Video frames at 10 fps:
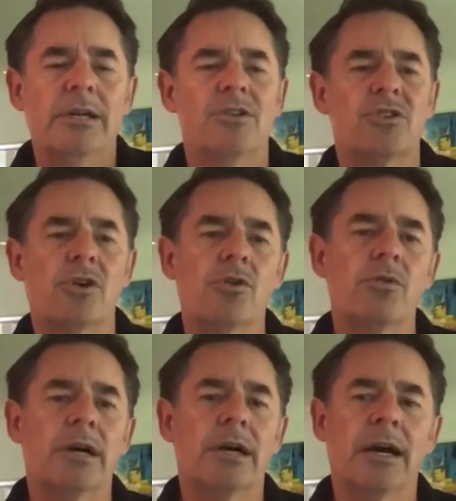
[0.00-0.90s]

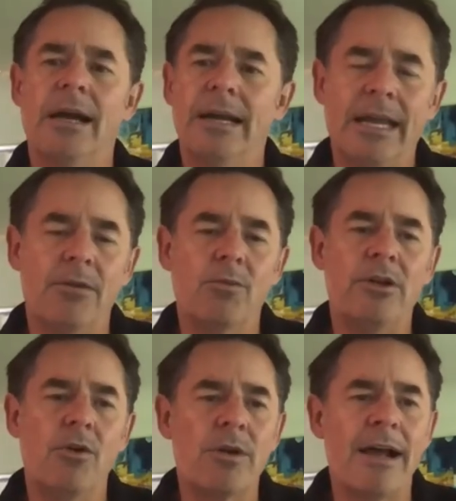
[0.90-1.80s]
So, uh, again, we
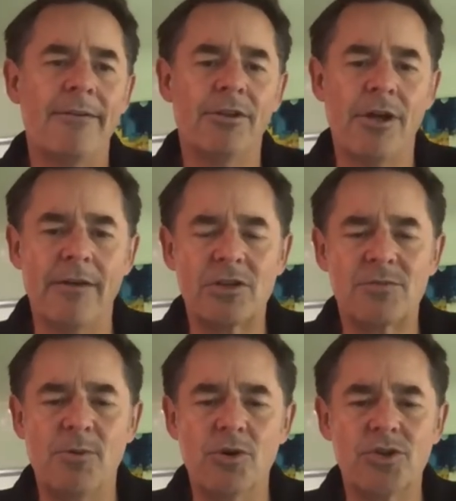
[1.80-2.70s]
don't have a lot of
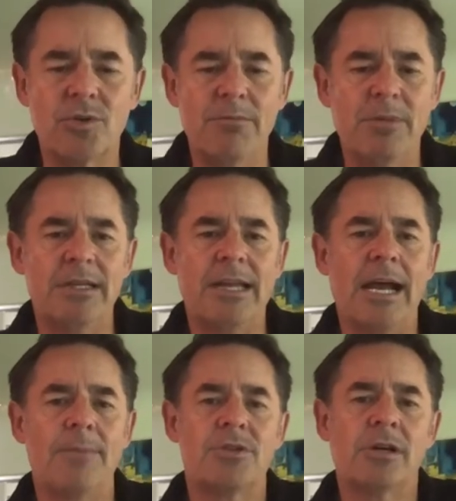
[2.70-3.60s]
exposure in mid
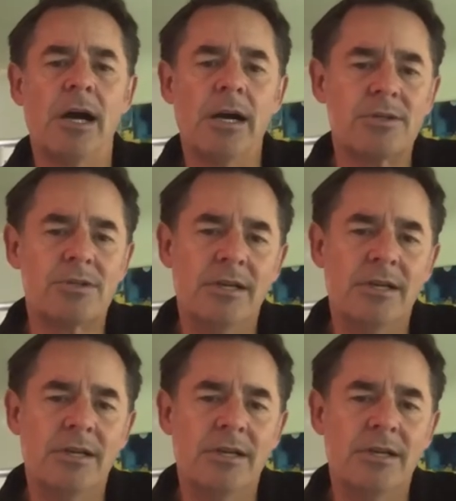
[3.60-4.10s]
cap stocks,